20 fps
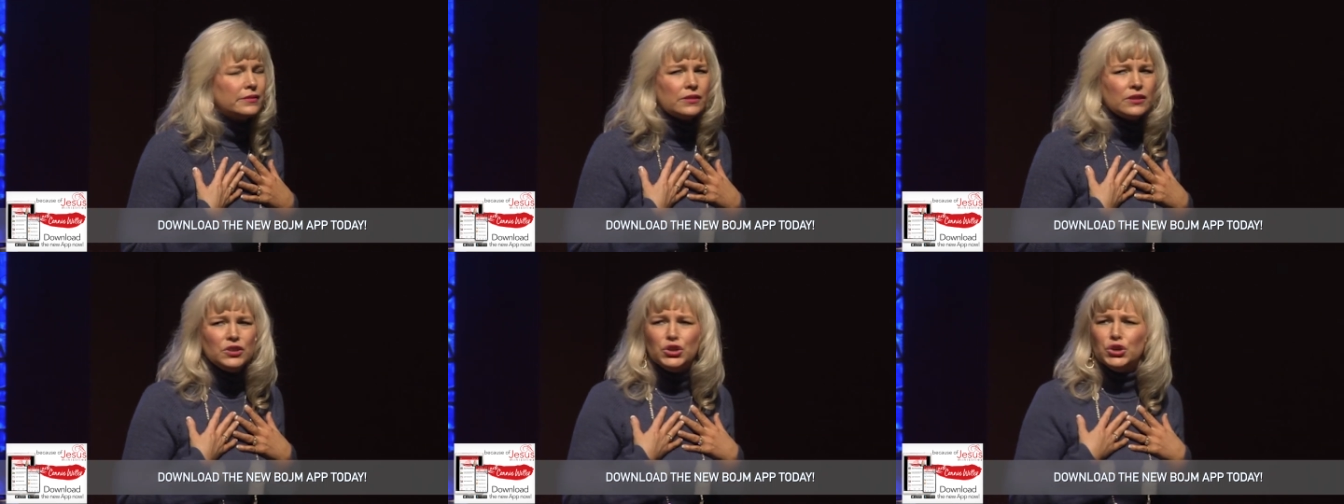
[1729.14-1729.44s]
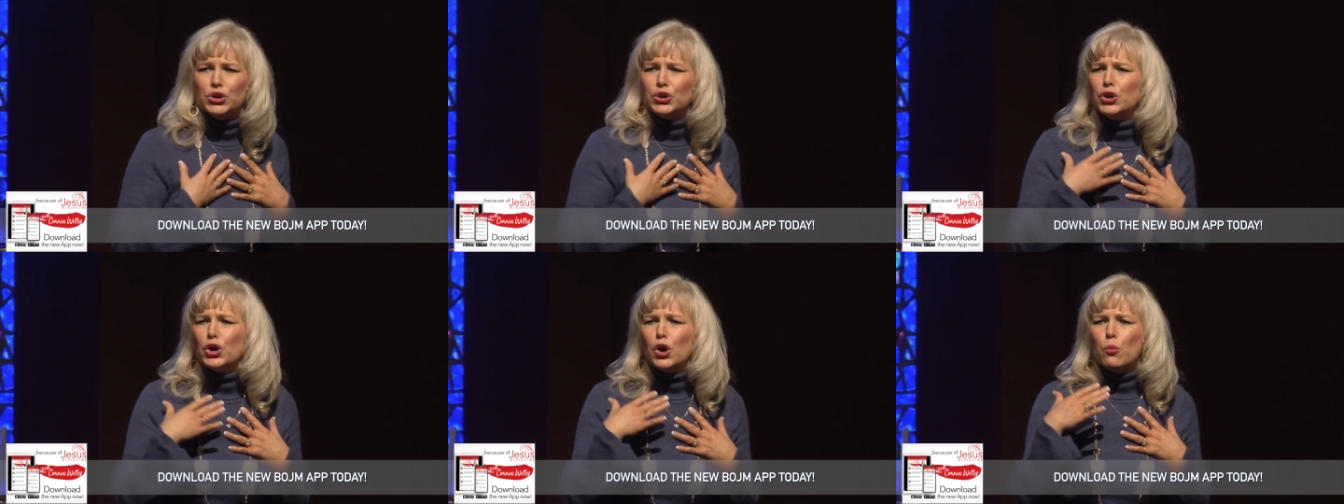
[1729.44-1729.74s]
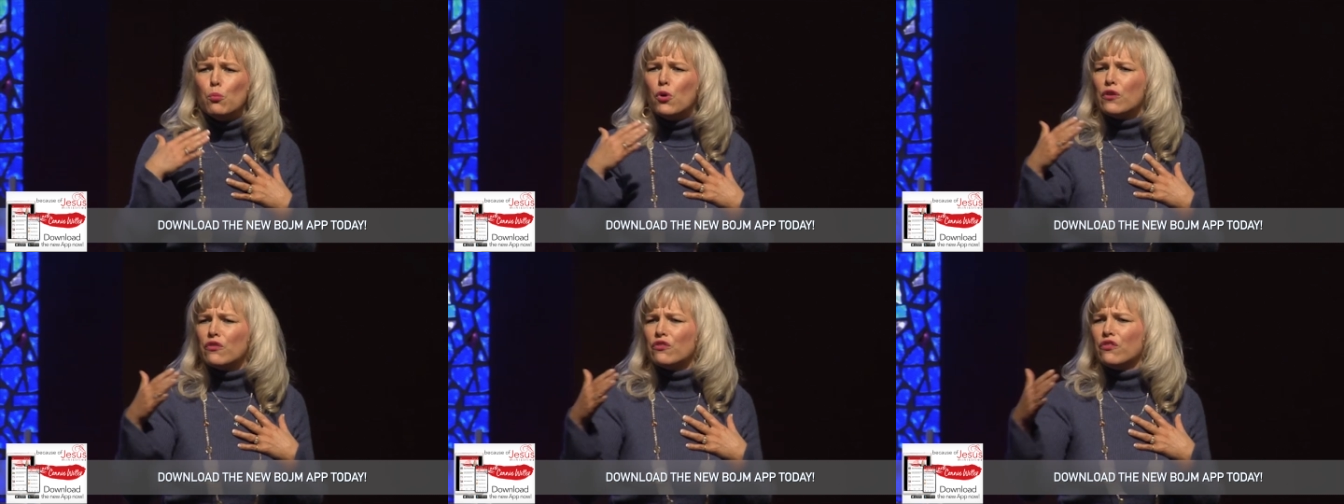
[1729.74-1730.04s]
You're no
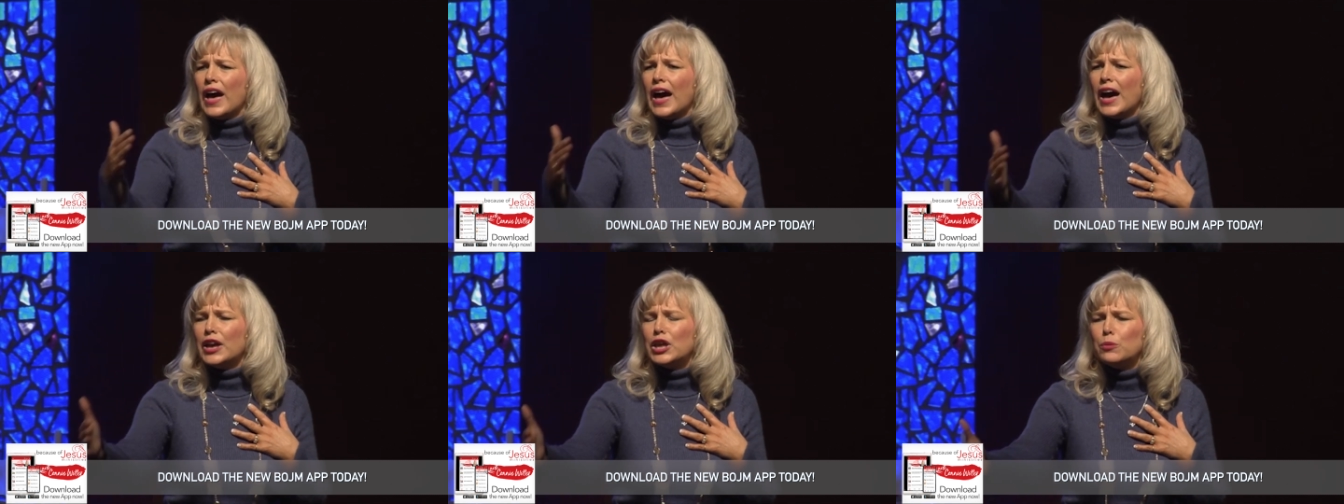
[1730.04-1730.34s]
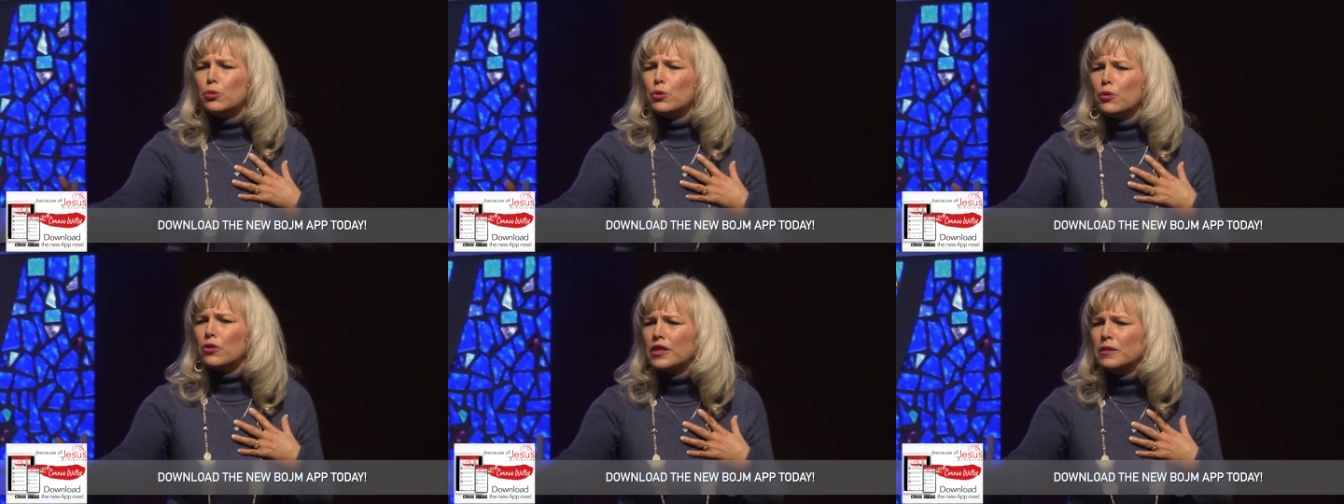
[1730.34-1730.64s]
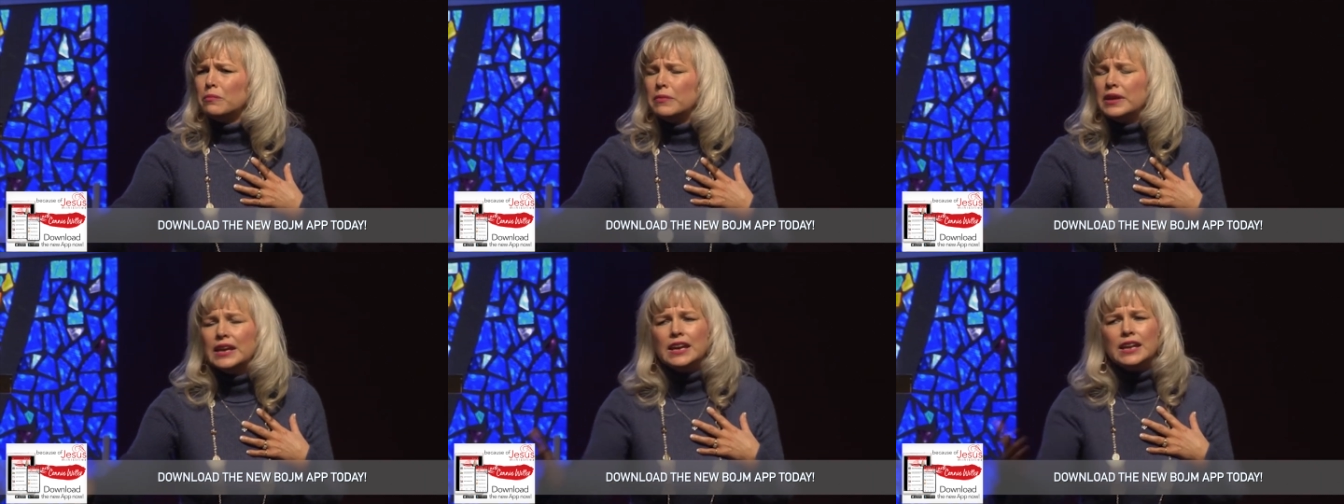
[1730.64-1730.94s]
more valuable
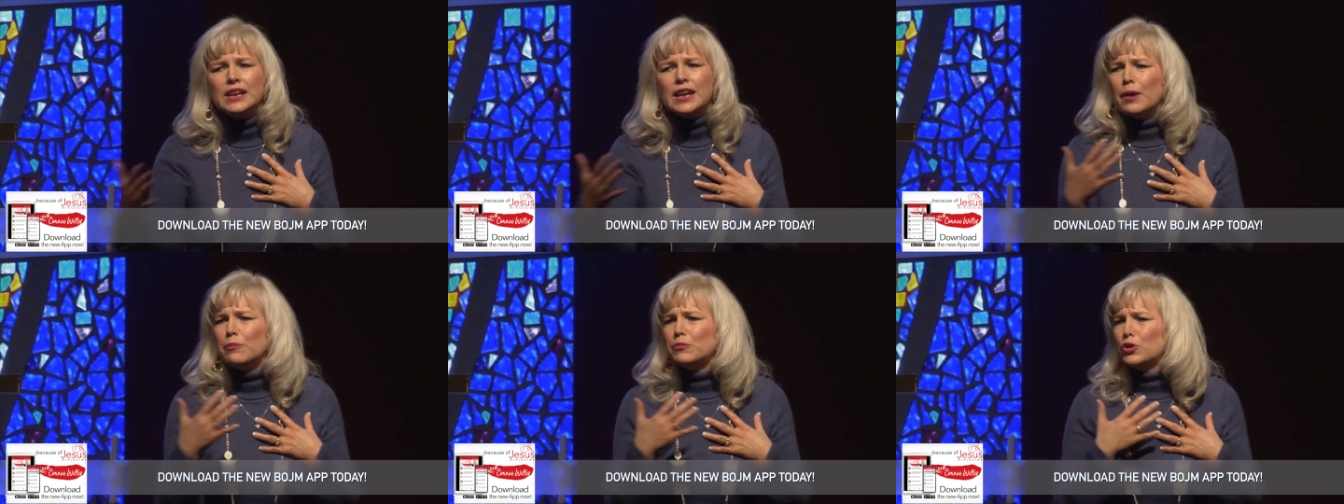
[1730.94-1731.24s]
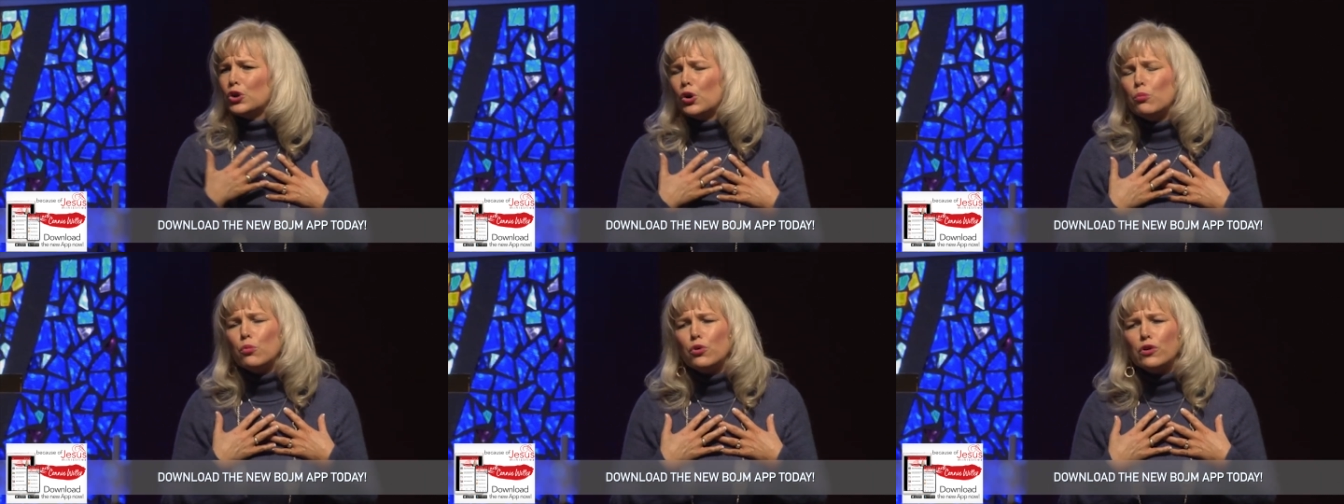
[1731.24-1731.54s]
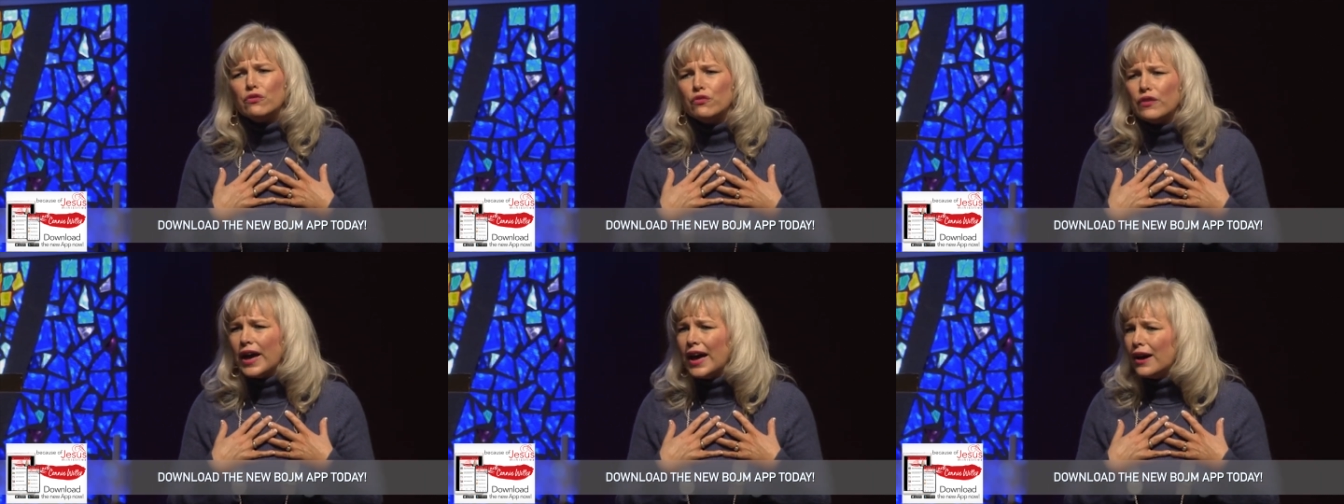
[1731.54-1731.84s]
than me and I'm no more
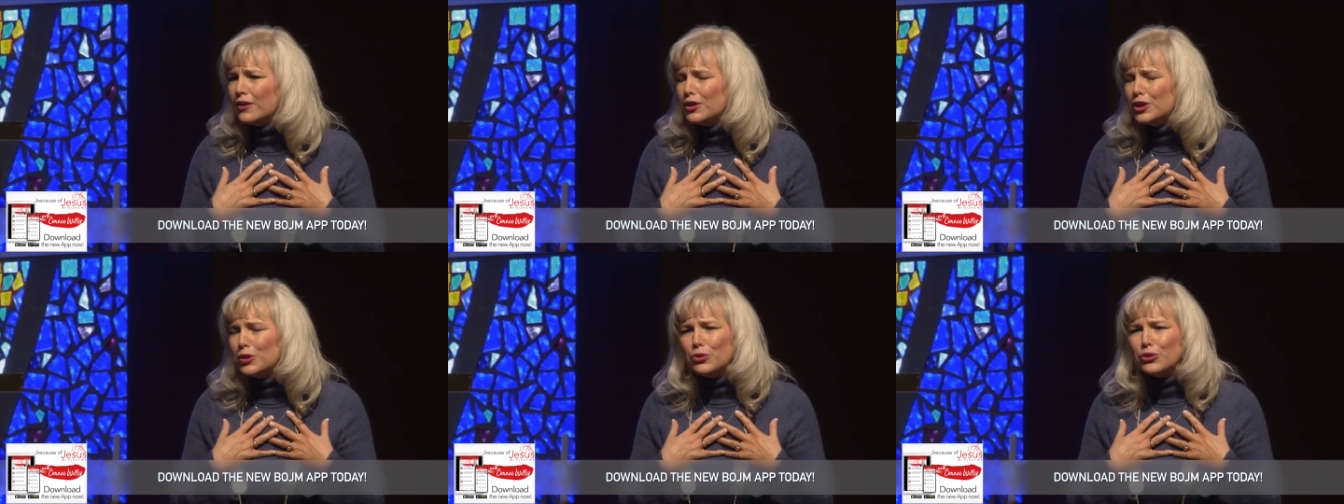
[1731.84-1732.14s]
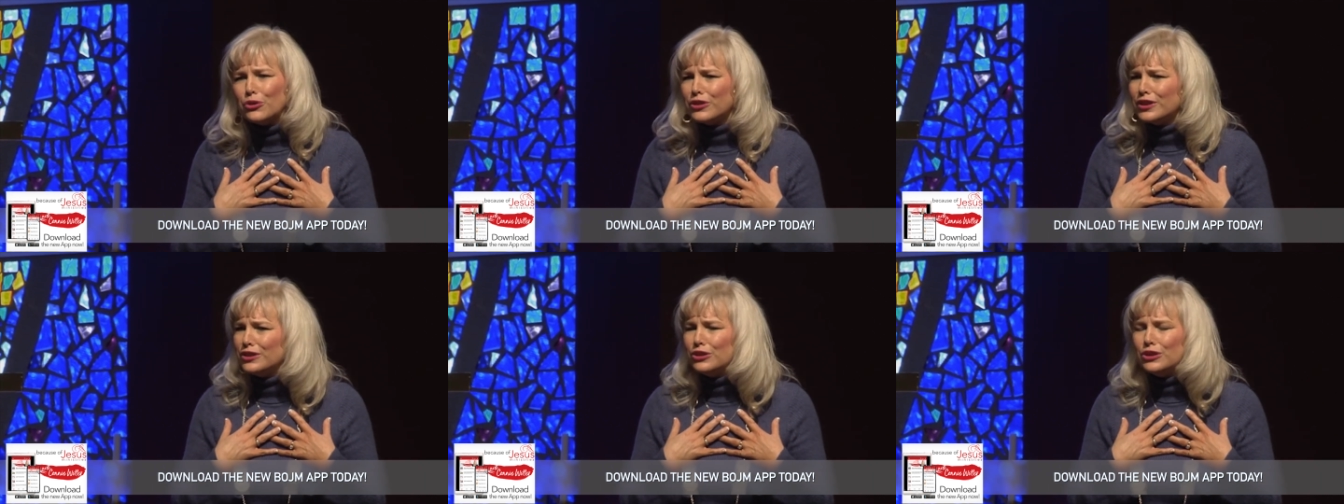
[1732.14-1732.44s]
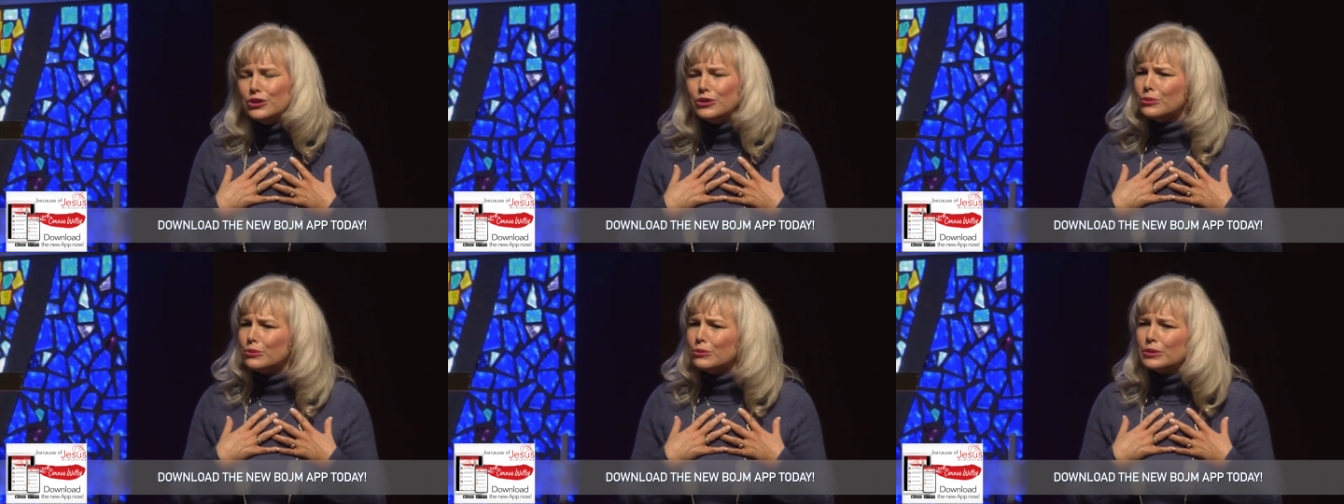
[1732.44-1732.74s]
valuable than
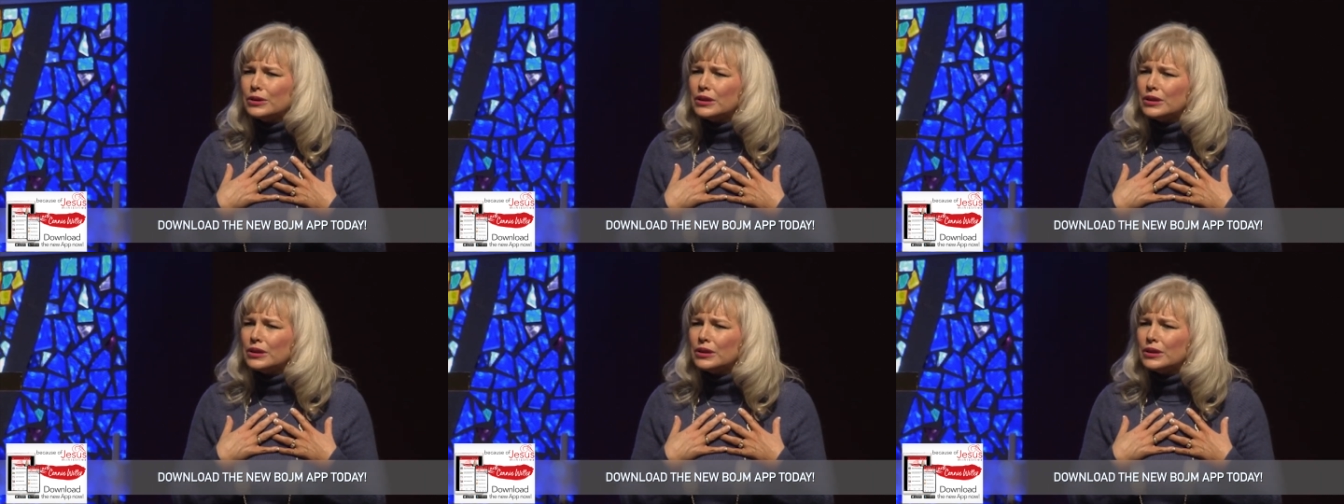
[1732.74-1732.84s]
you.